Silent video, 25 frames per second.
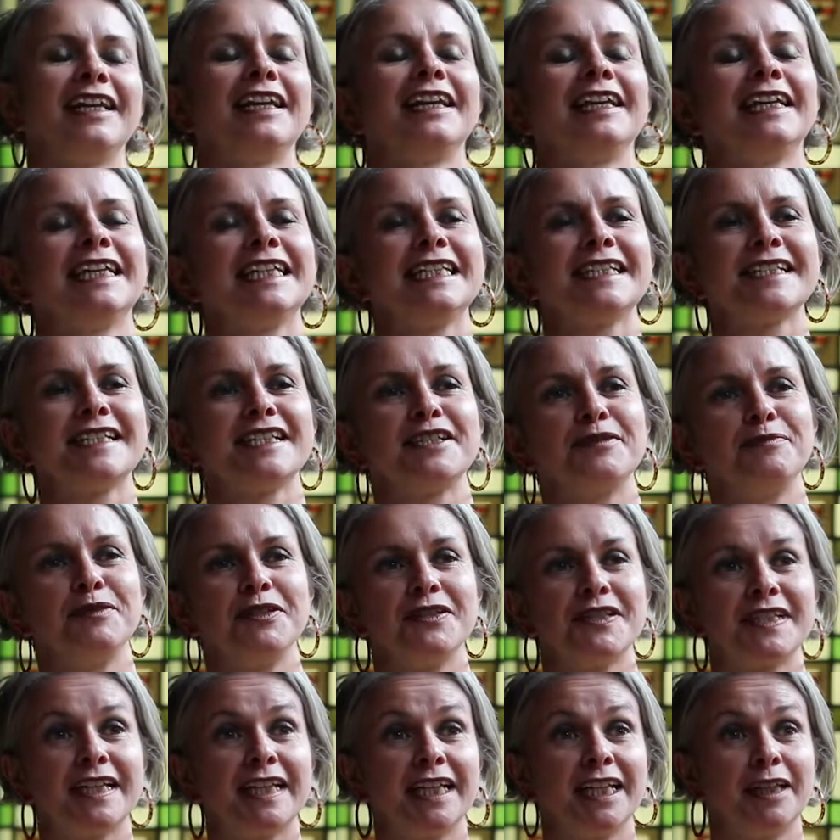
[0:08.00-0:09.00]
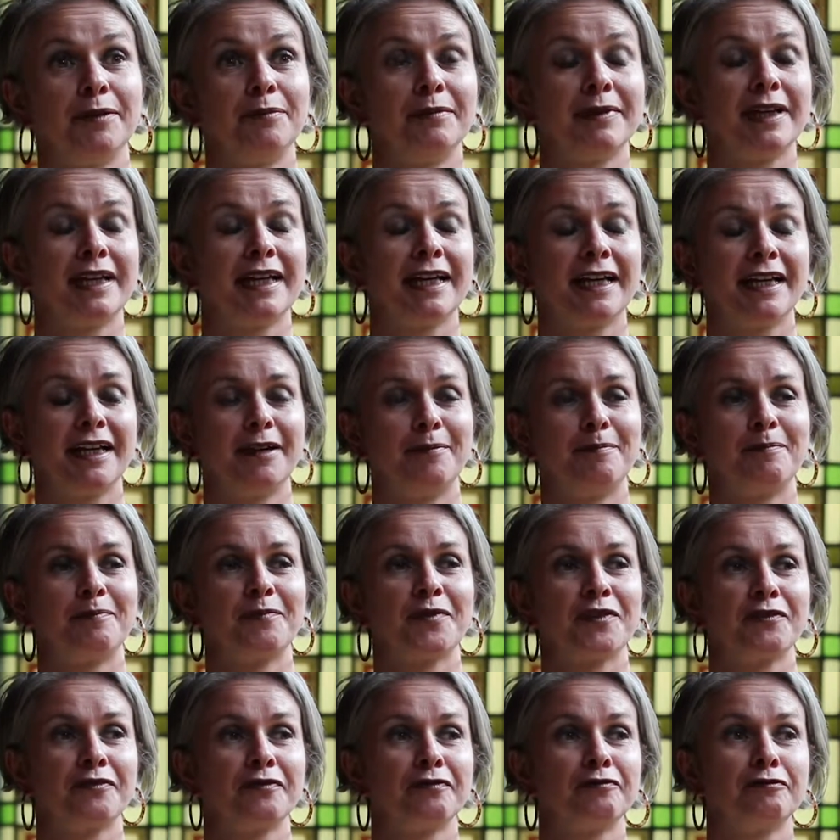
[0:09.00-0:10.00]
Leeds City Museum
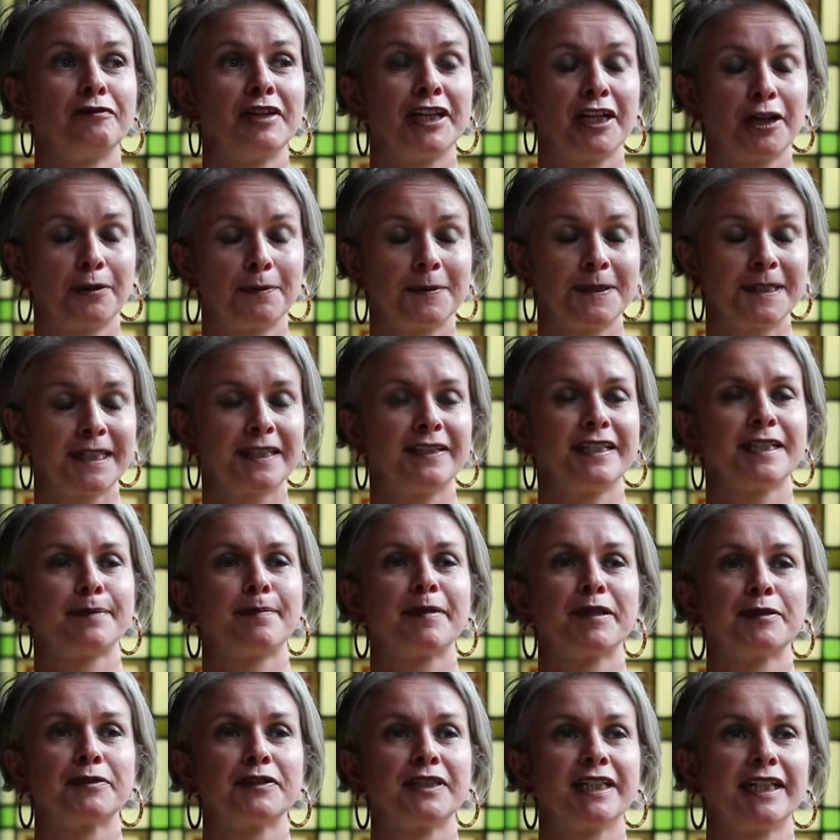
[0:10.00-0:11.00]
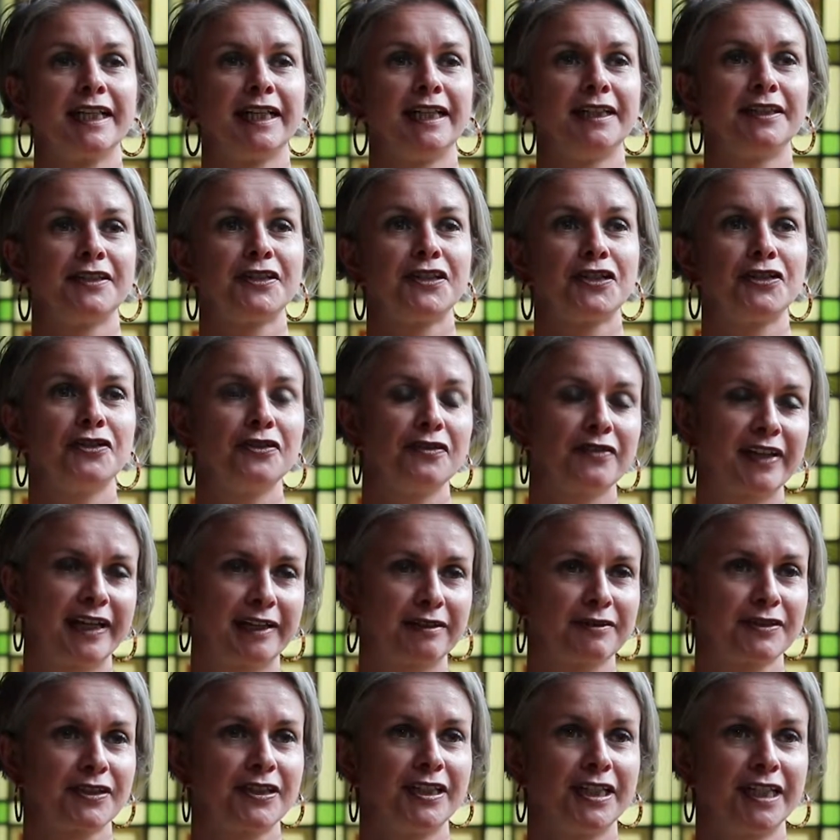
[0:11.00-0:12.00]
reopened in this building in
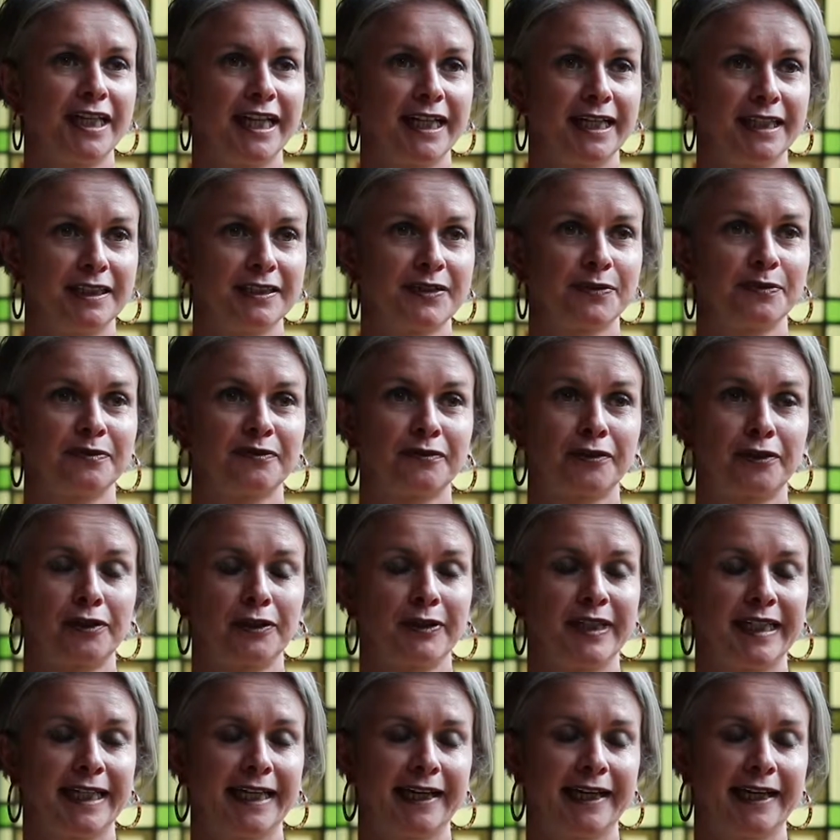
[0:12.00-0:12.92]
2008 following